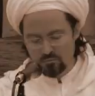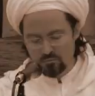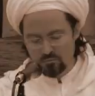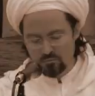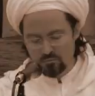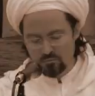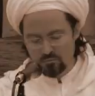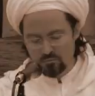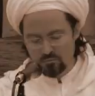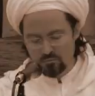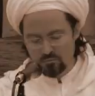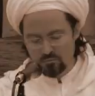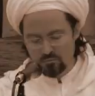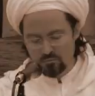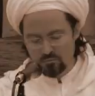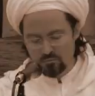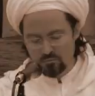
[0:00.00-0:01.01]

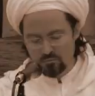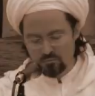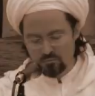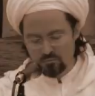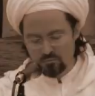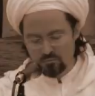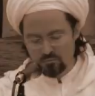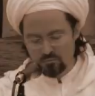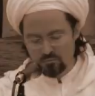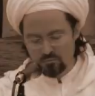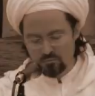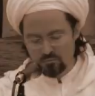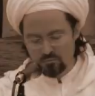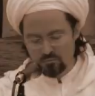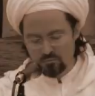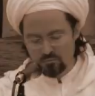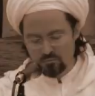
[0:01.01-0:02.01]

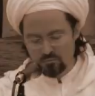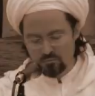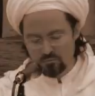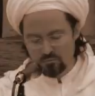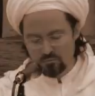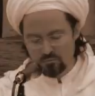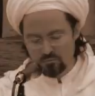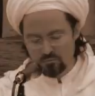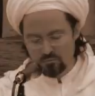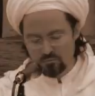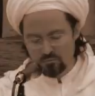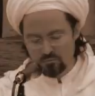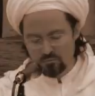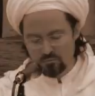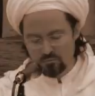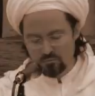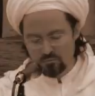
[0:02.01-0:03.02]

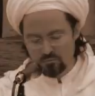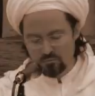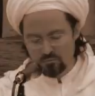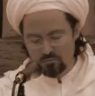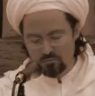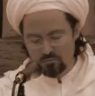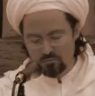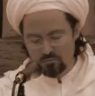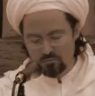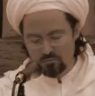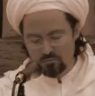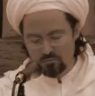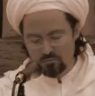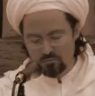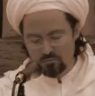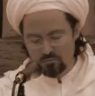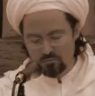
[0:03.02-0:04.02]

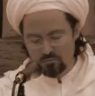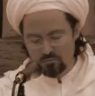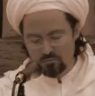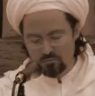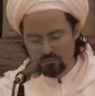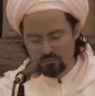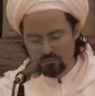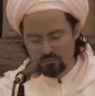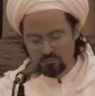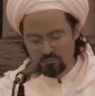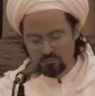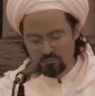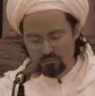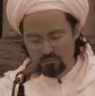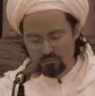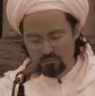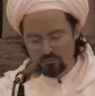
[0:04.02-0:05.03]

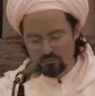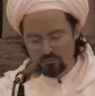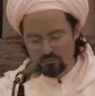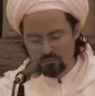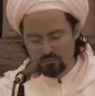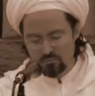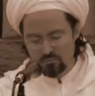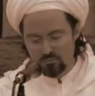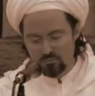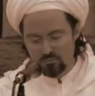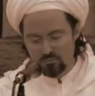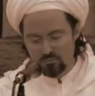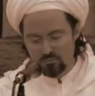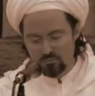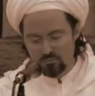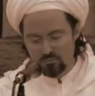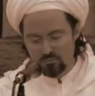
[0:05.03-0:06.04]

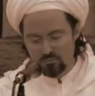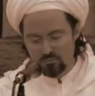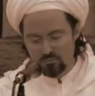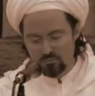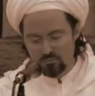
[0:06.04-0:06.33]
This is a still picture; no speech is visible.